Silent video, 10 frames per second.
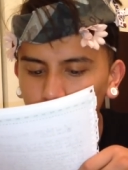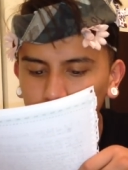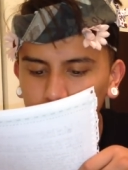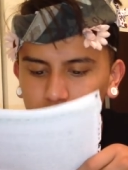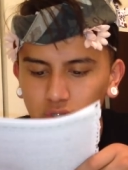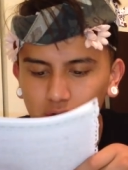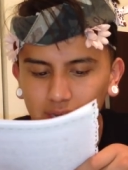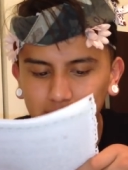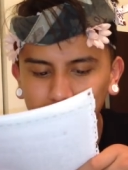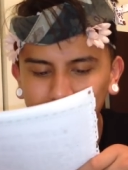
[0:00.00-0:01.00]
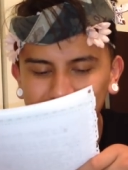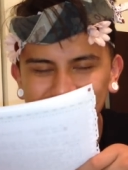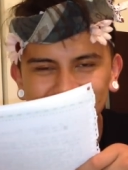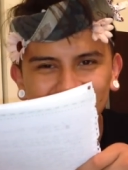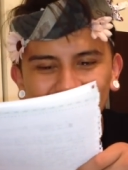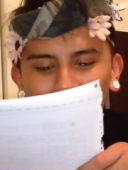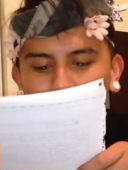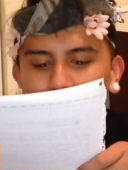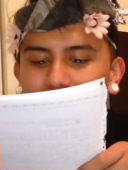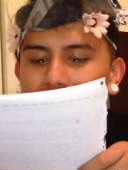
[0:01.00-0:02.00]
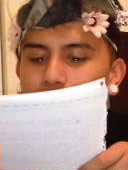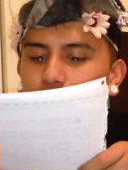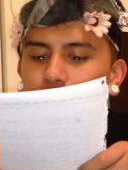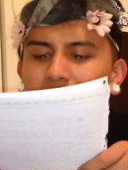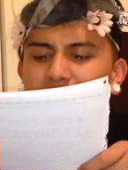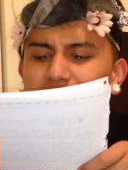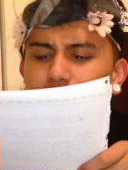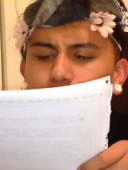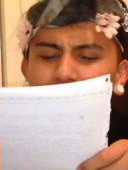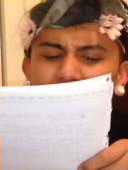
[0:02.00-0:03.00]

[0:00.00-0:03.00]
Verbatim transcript: would love to try it though. Ooh, girl, well now you have some real